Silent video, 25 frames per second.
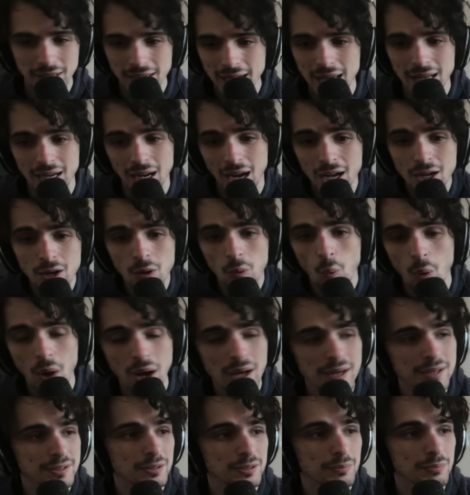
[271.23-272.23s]
Again, I don't
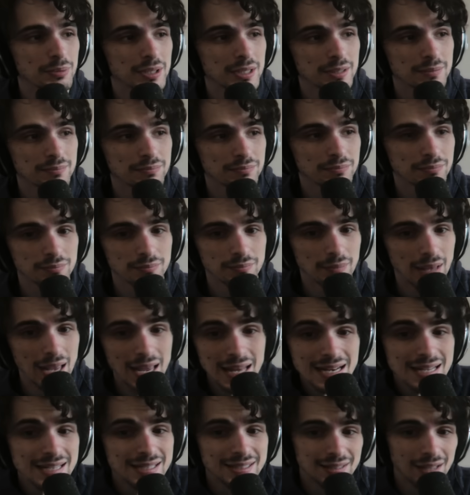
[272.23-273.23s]
want it to be
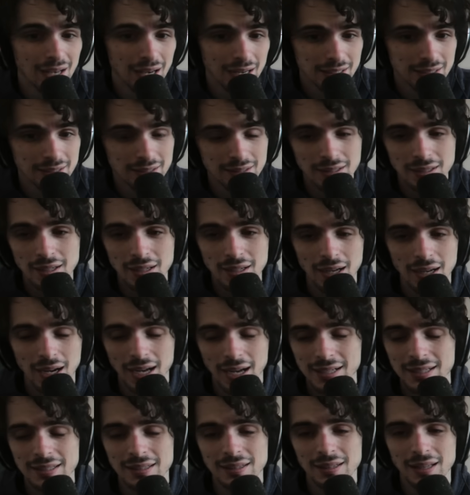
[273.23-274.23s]
any-sided.
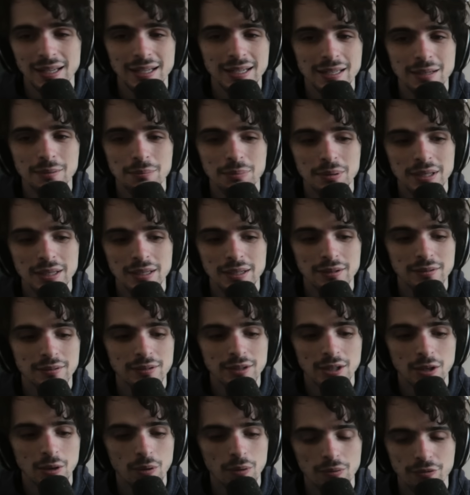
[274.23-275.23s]
I didn't like it
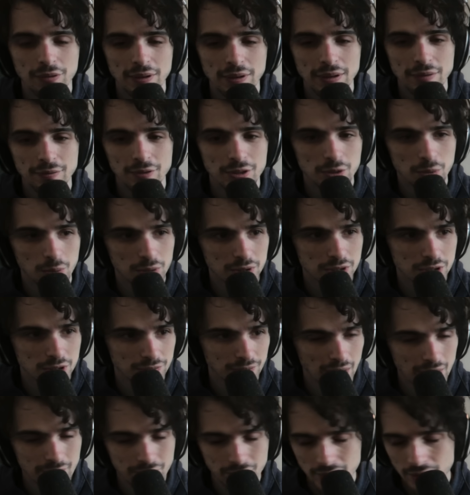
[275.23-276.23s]
being, favored towards
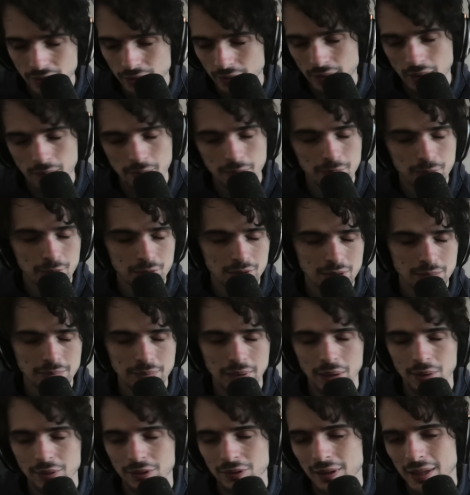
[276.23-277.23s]
Survivor either. Them abusing
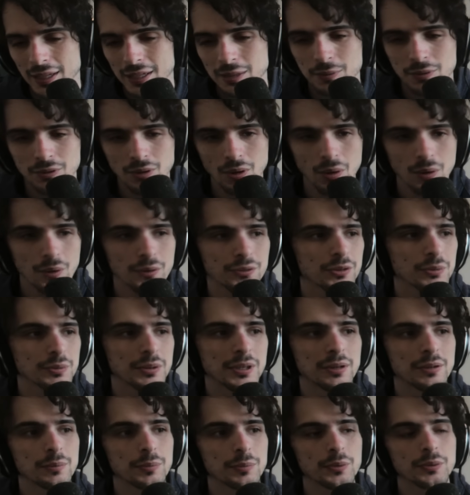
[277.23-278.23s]
Balanced Landing was also
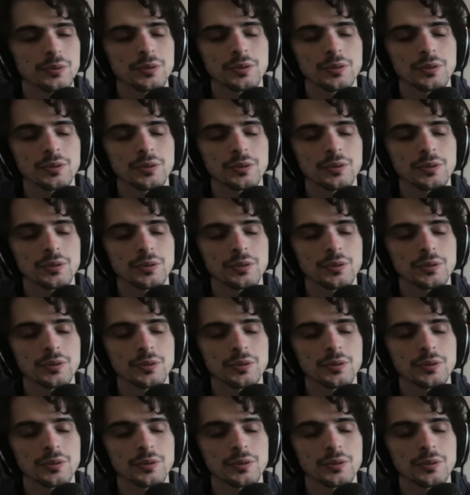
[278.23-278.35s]
terrible.